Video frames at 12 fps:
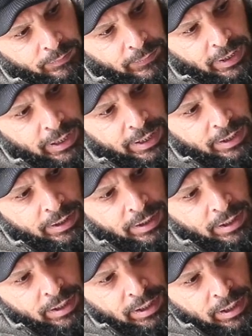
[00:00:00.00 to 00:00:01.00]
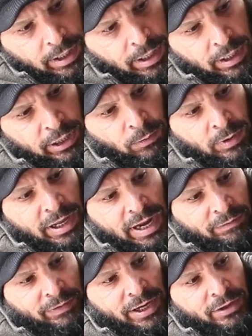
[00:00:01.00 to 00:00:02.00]
okay? Uh, you wanna
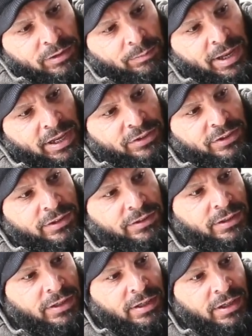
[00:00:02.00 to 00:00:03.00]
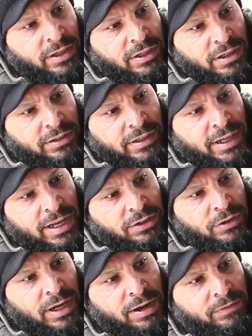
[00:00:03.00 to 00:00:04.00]
have lighters and matches just in case
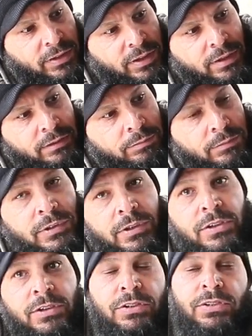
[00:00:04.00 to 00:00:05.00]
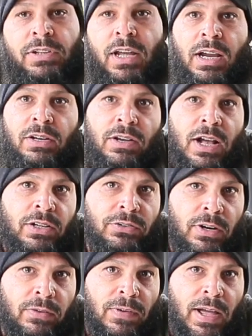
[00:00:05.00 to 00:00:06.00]
you have to, you're stuck and you got to
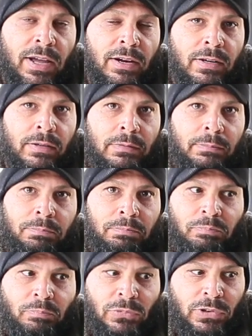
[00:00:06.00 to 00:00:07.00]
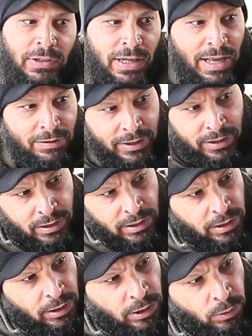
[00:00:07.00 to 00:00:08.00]
start a fire. Good to have it.
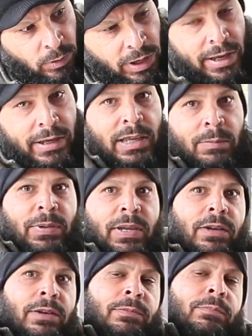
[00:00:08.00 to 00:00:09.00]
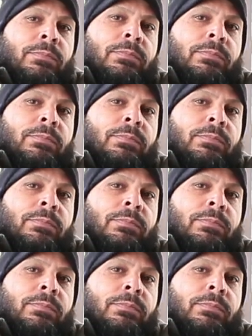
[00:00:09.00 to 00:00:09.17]
What I keep here,